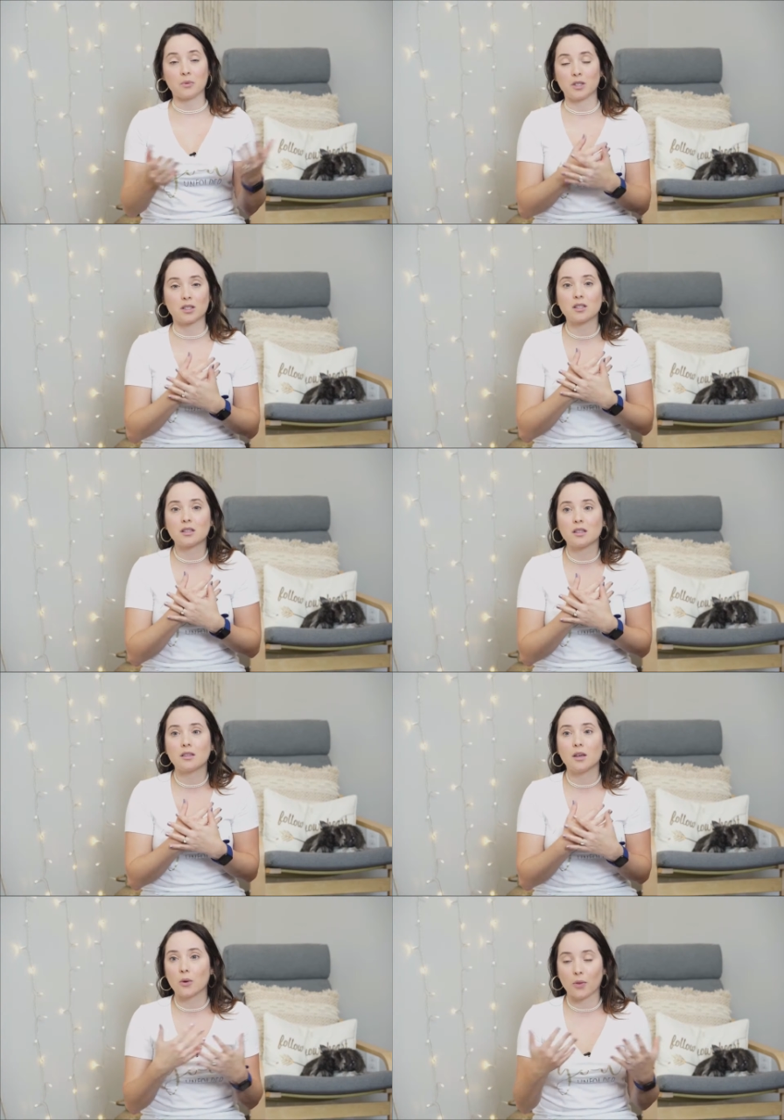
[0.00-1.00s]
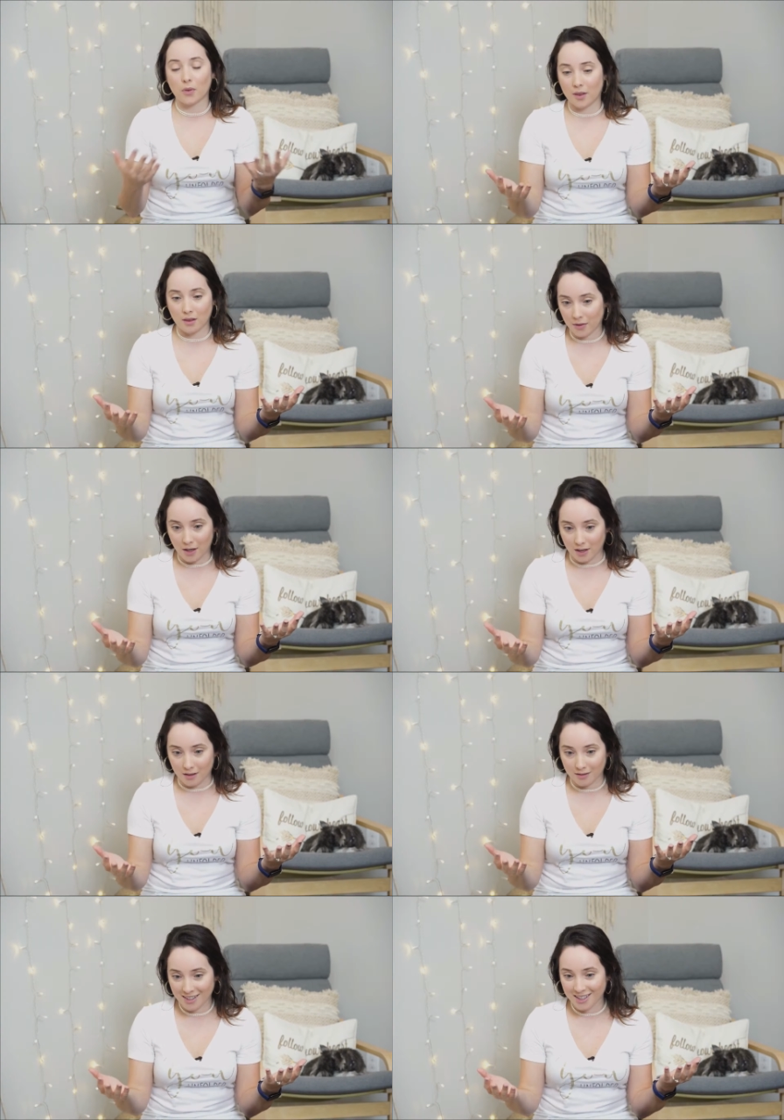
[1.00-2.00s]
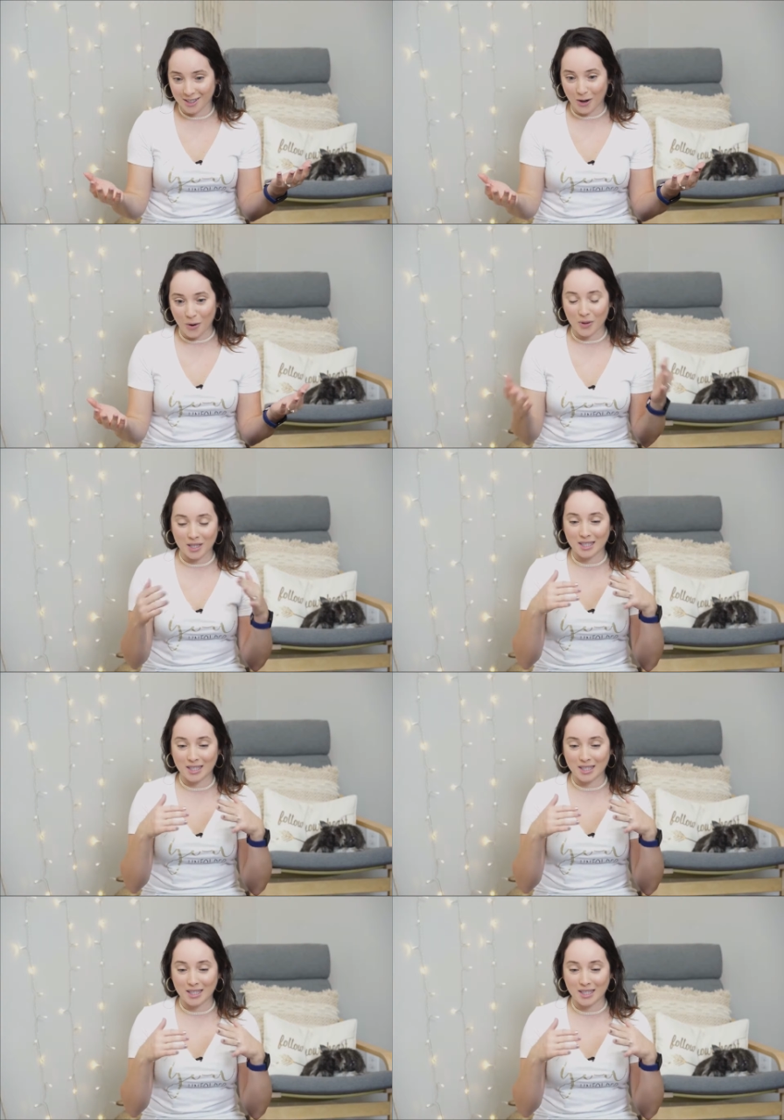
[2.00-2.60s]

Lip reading: It's the thing, you know.